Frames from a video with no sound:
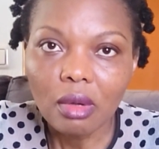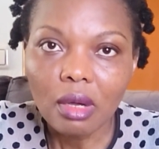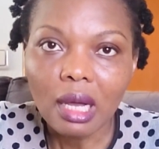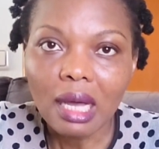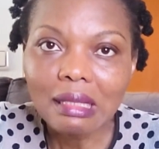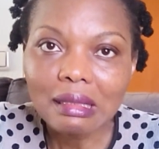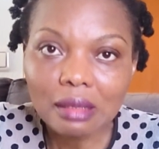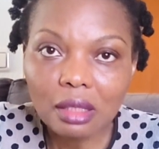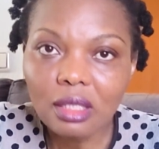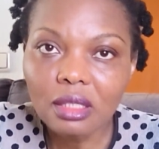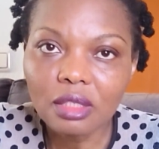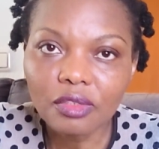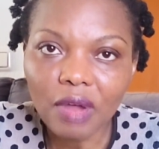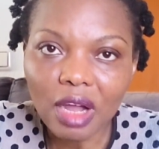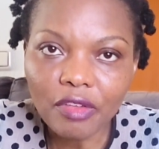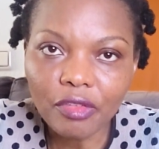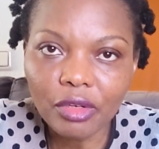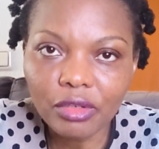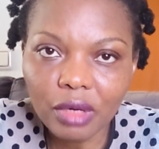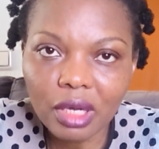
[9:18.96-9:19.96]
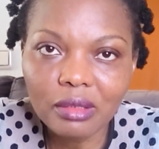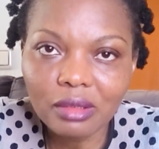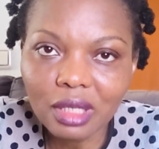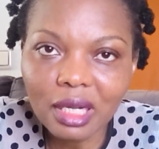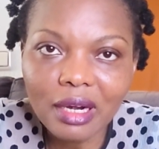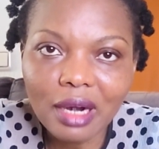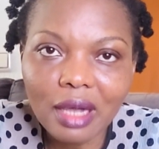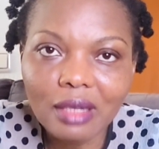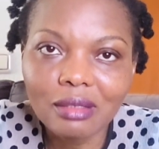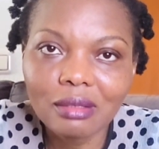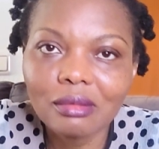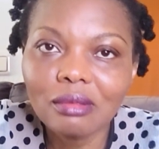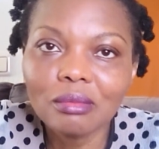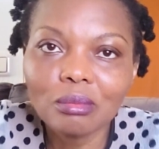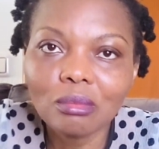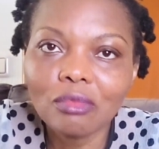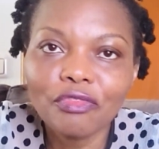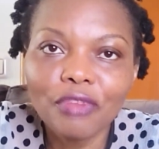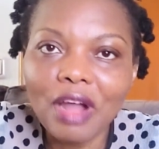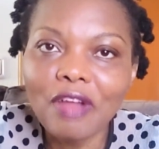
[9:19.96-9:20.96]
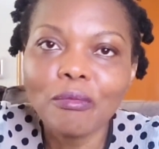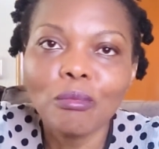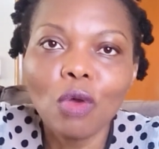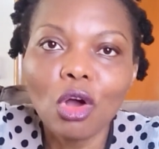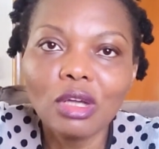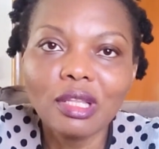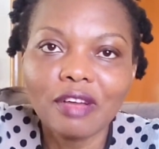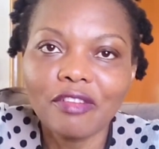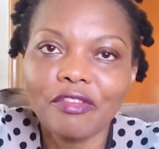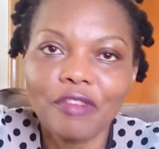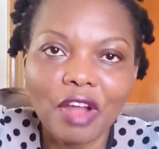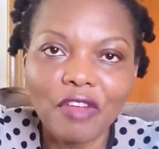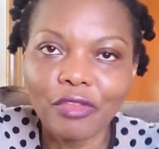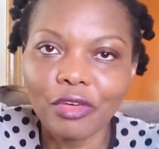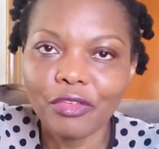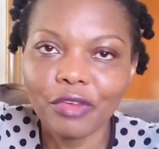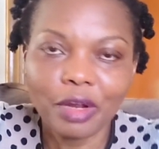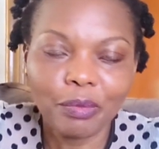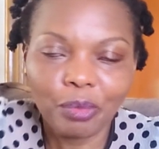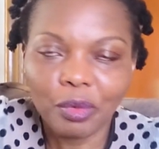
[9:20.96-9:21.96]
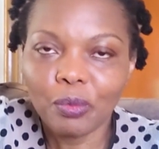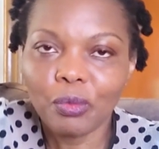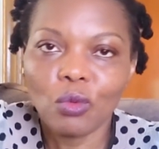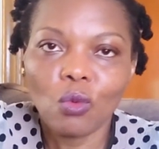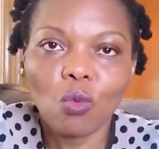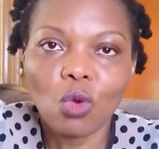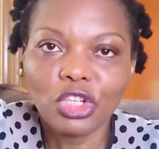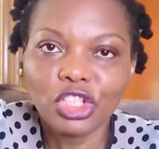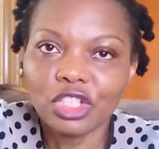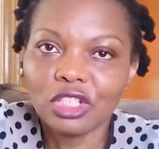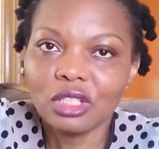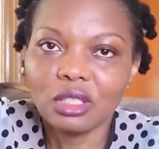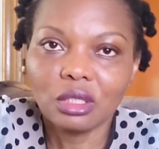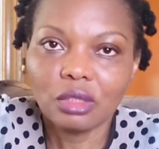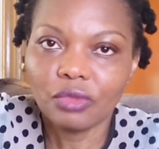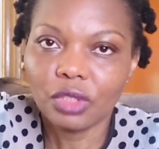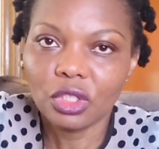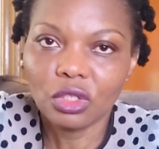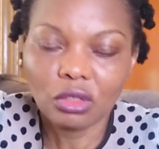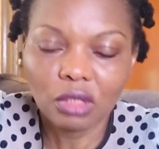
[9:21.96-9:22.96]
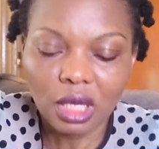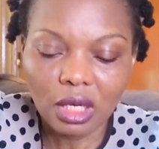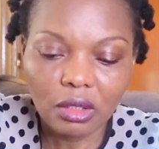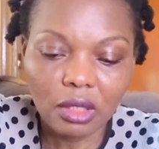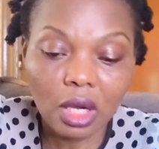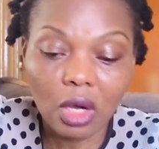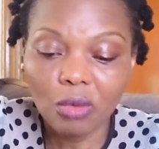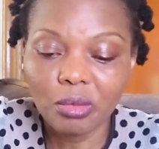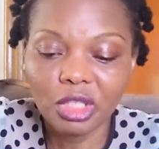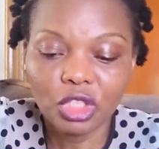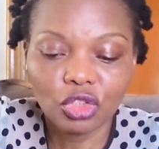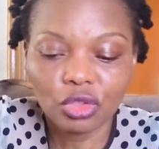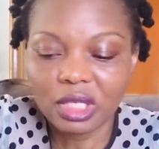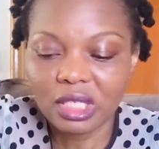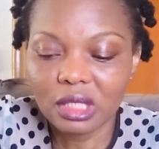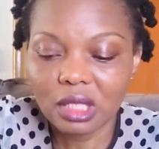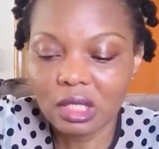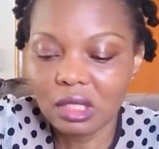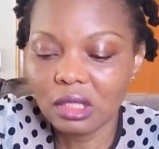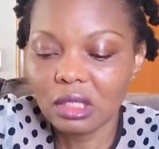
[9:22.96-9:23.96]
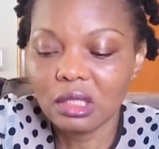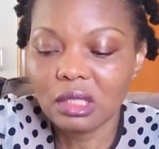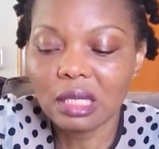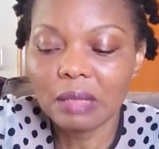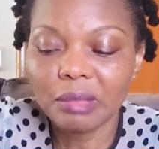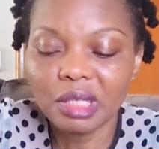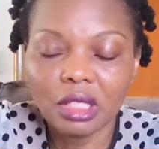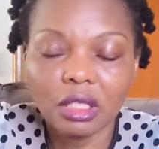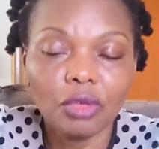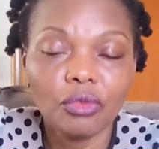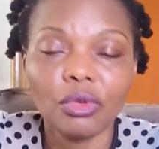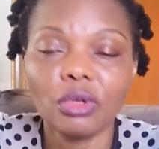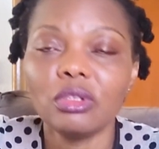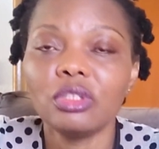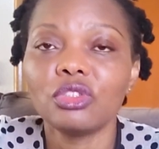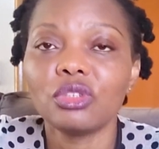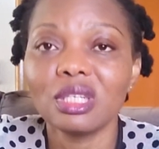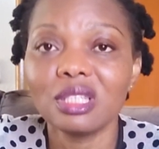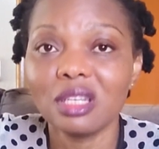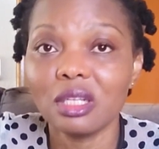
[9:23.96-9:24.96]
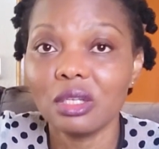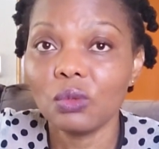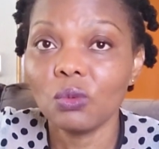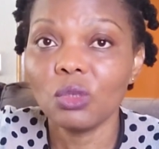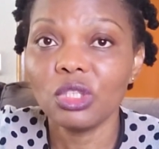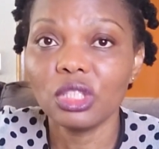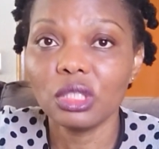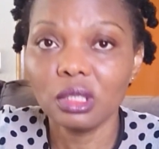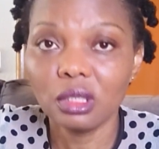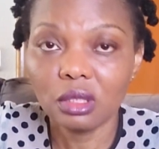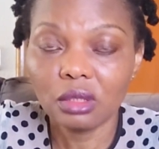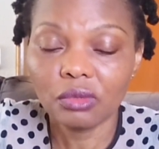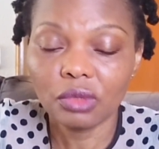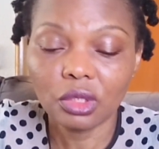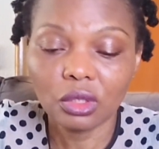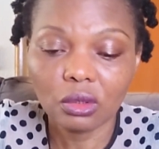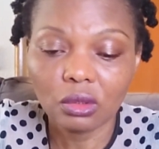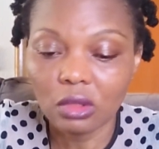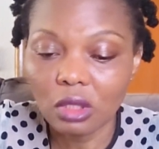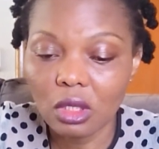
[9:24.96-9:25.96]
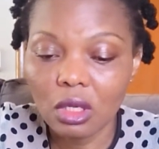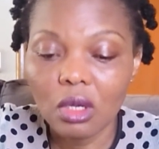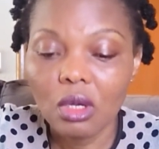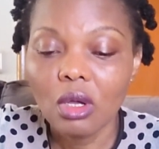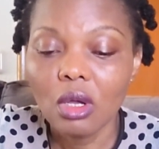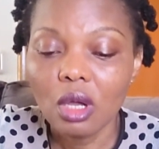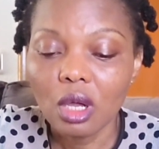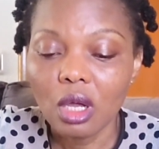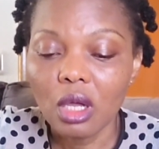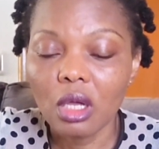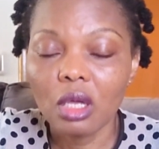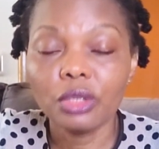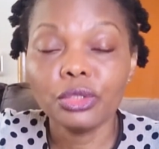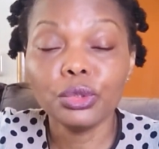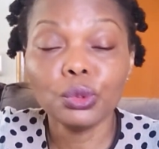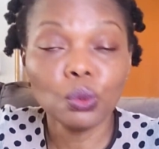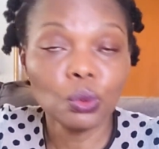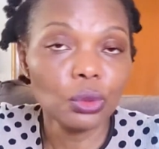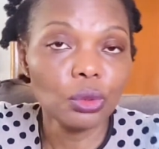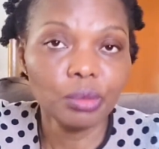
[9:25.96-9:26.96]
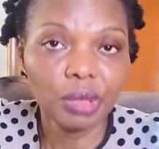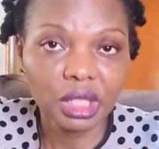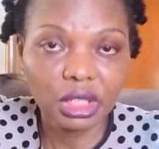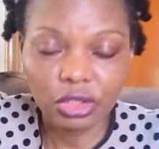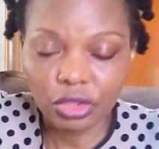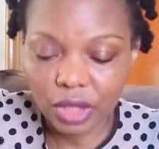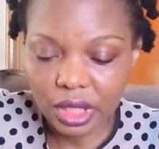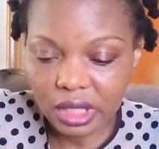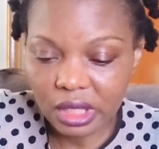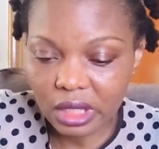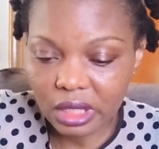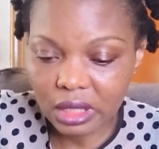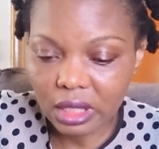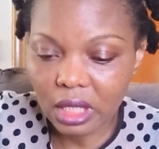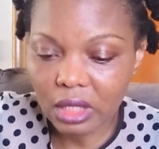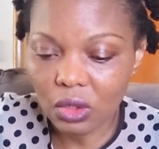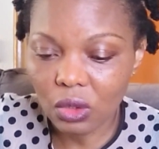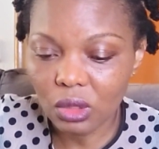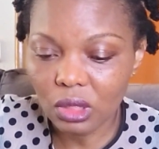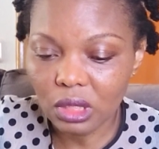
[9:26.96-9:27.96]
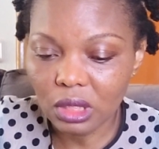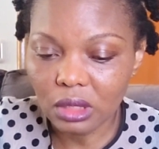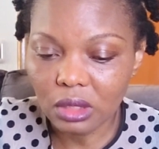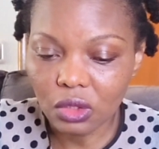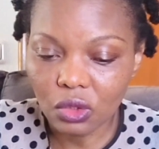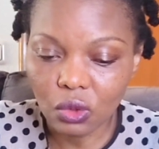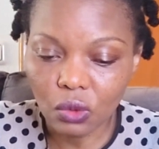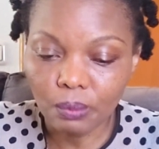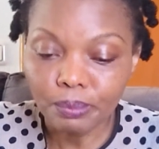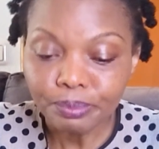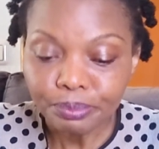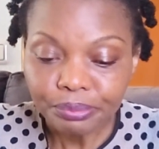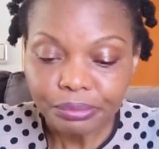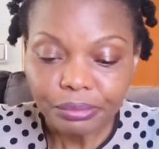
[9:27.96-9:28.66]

at least 500, there are more than 500 people watching this video now that will be interested in this. I mean, if you're interested in watching this video, you will be interested in her content. So